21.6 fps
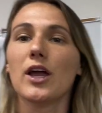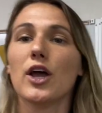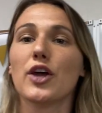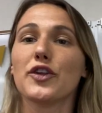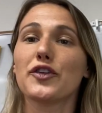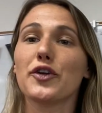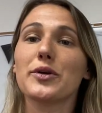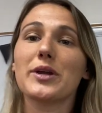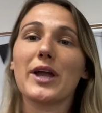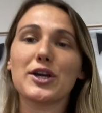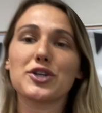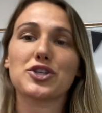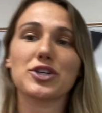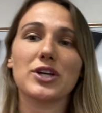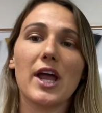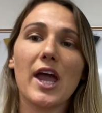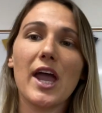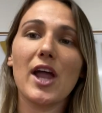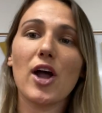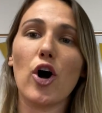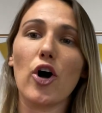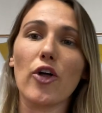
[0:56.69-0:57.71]
So
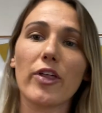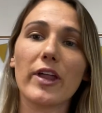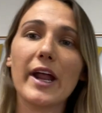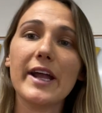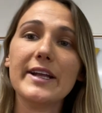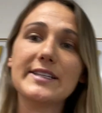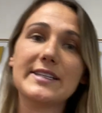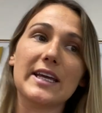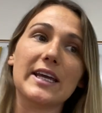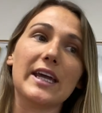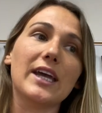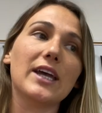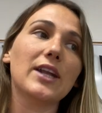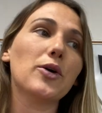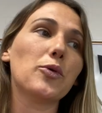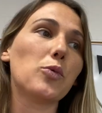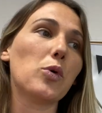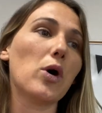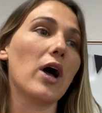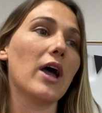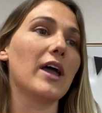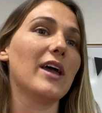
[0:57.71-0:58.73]
yesterday, all that I did
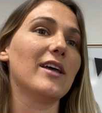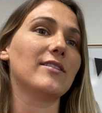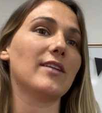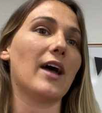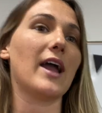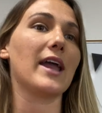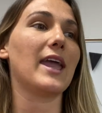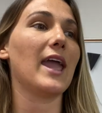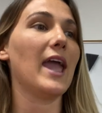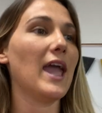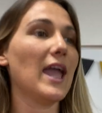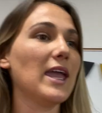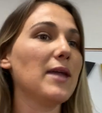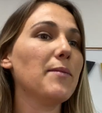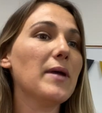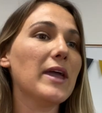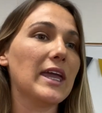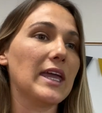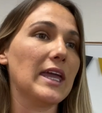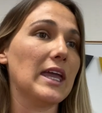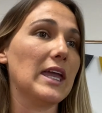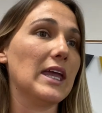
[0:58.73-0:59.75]
was I came
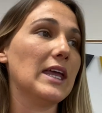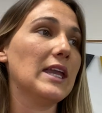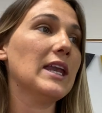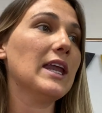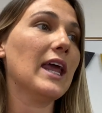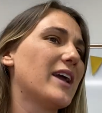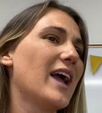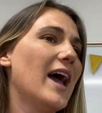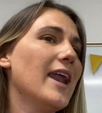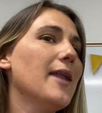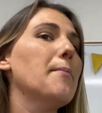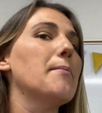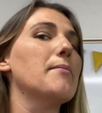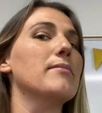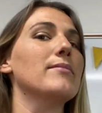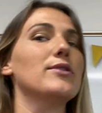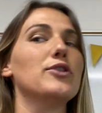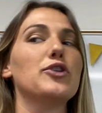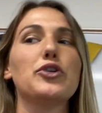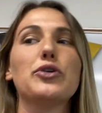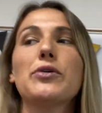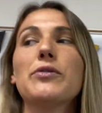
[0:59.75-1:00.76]
in, kind of
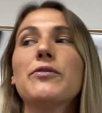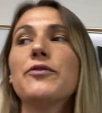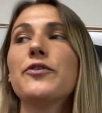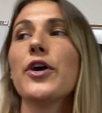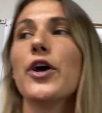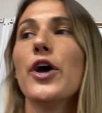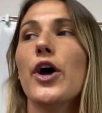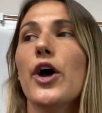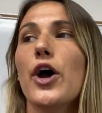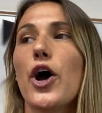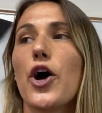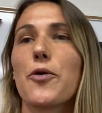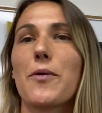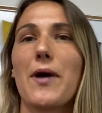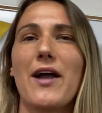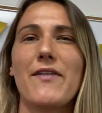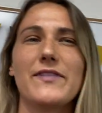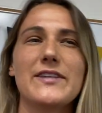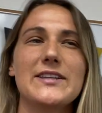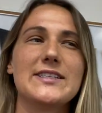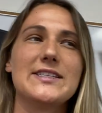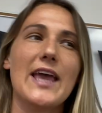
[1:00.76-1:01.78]
moved
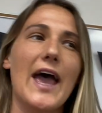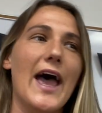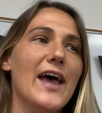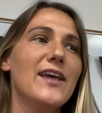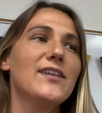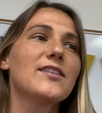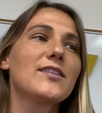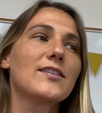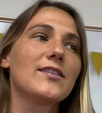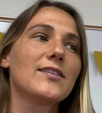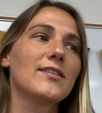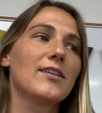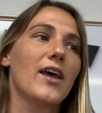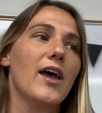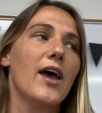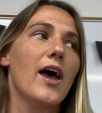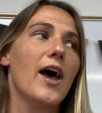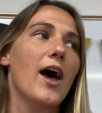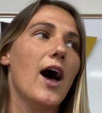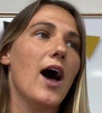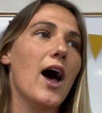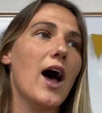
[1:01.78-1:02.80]
around the desks.
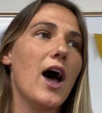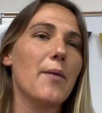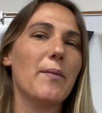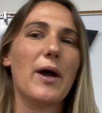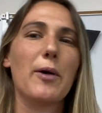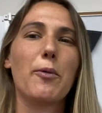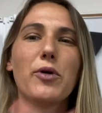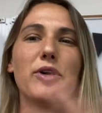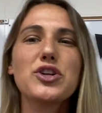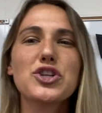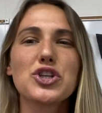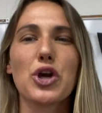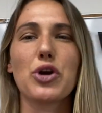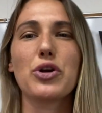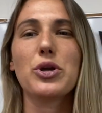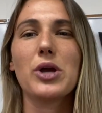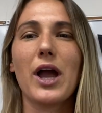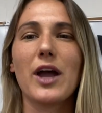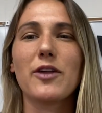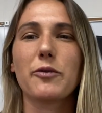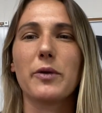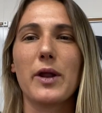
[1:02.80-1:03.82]
Um, I wanna show
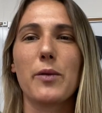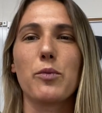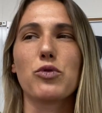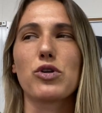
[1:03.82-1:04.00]
you guys what I'm